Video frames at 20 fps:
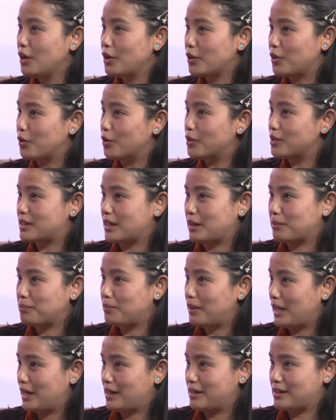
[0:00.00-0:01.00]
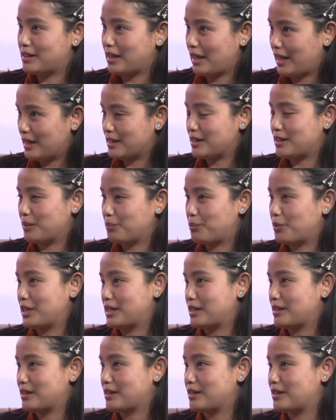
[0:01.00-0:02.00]
goals and plans as the
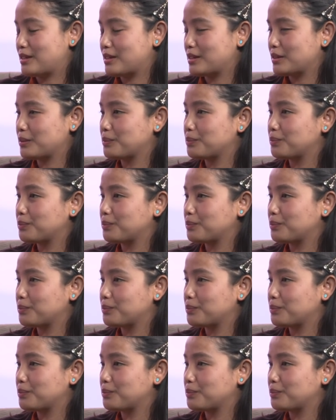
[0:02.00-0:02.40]
president?